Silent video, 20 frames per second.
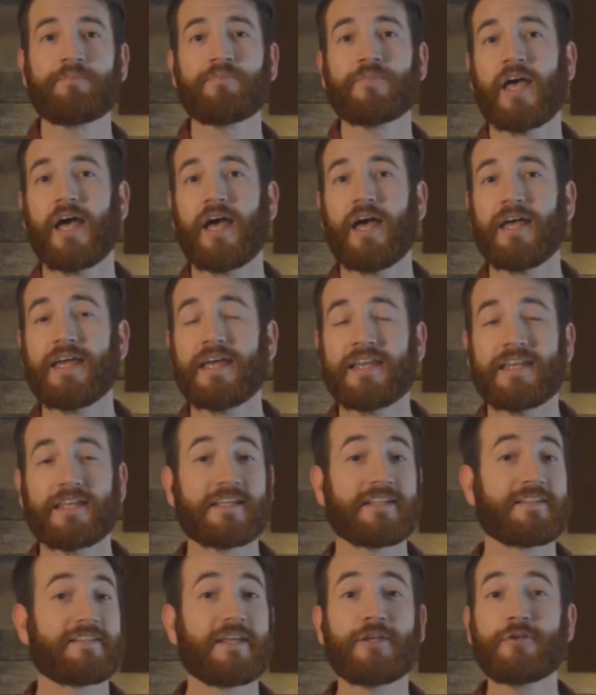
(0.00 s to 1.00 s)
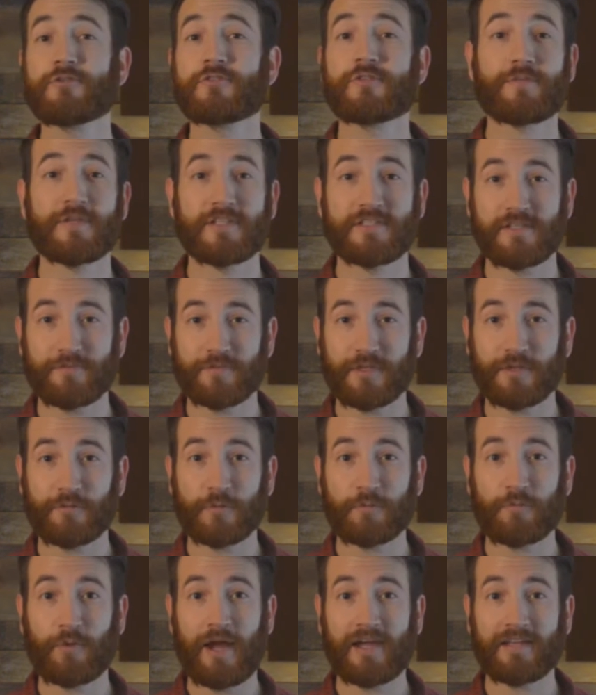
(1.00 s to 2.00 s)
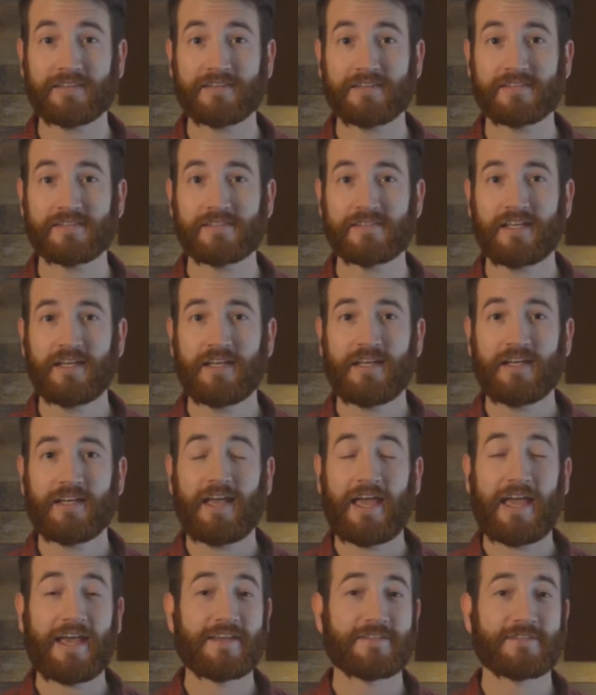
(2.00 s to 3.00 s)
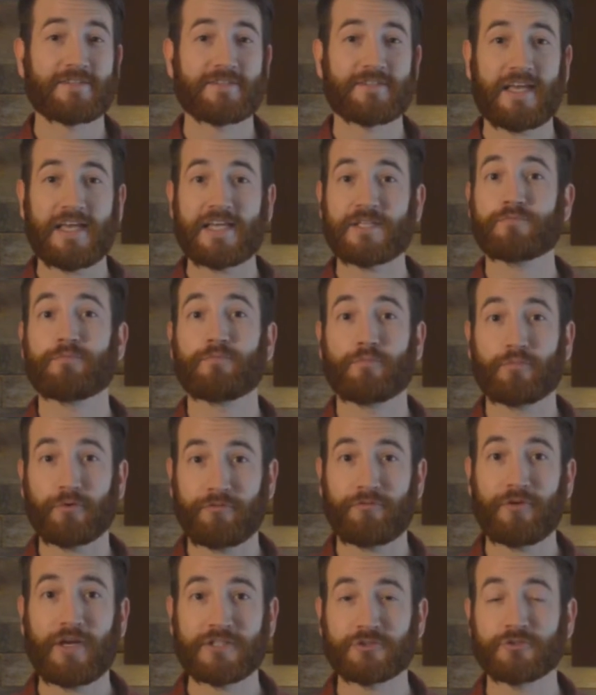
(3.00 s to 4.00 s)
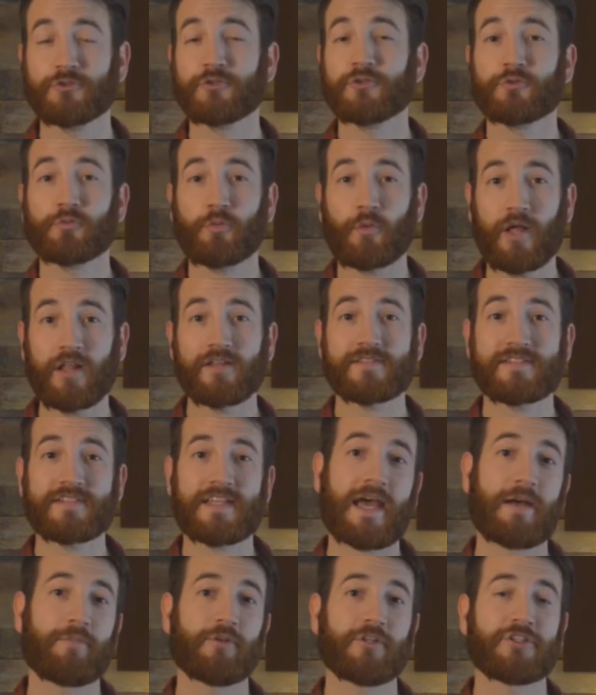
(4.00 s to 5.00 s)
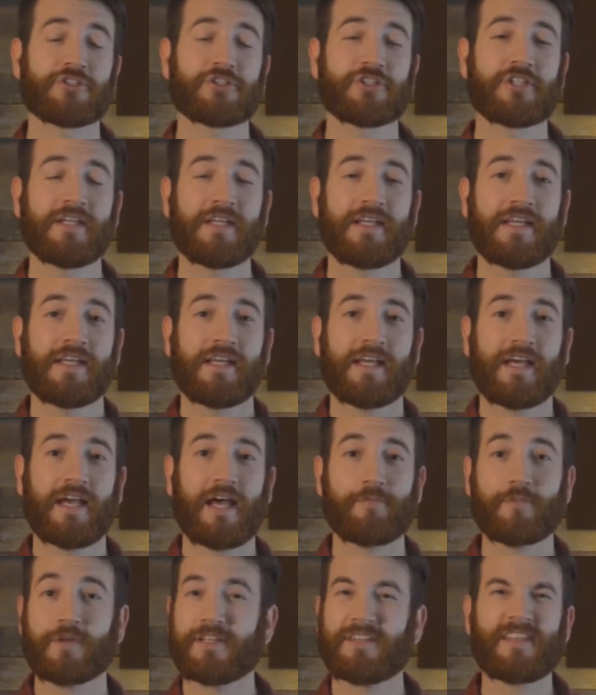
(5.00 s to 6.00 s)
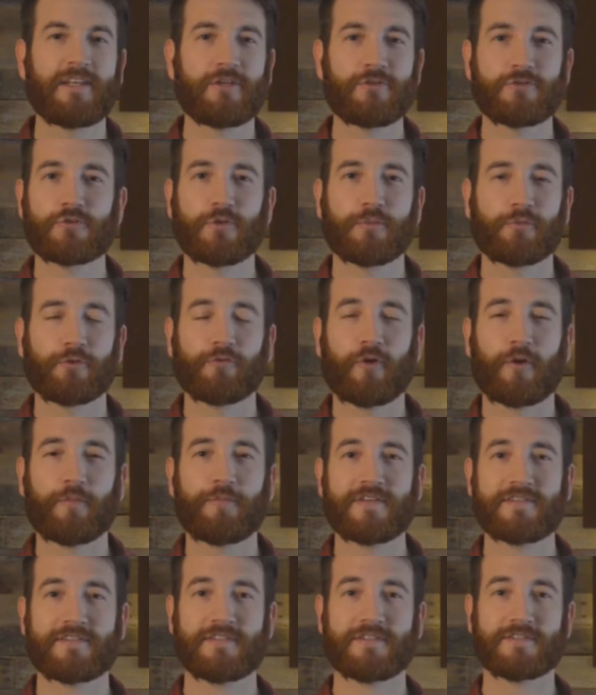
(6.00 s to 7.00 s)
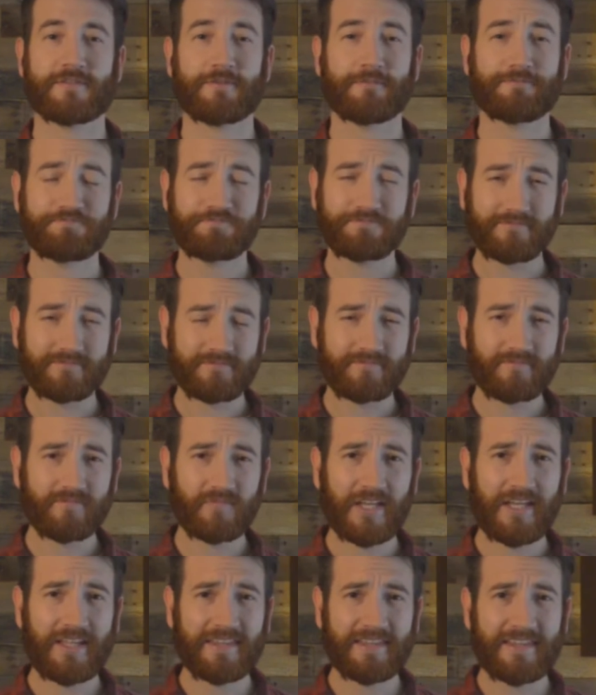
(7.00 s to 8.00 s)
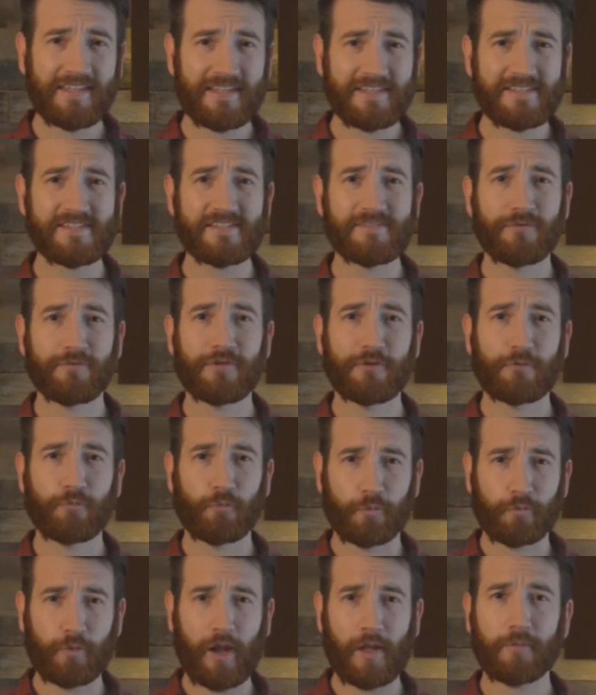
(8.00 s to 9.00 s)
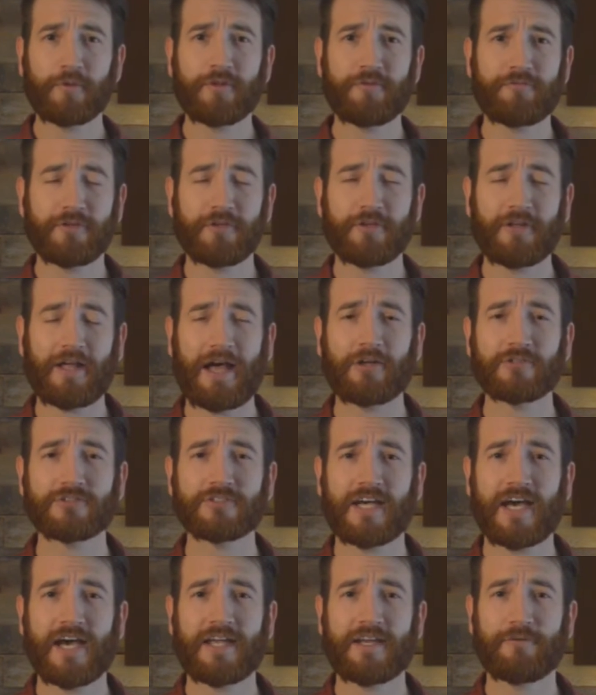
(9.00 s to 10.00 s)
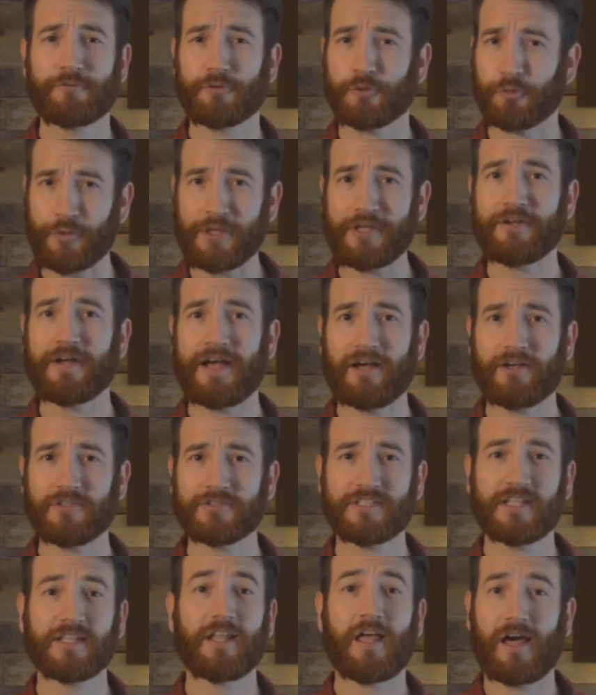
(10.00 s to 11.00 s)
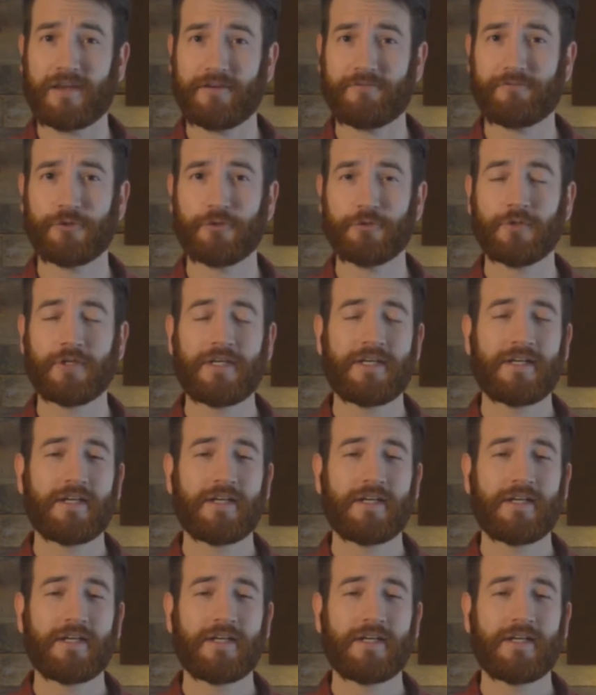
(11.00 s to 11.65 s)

uh, and continues to be something that we practice as, as professionals, well-established, um, continues to improve our business. And this will probably feel outside of your wheelhouse, a lot of you,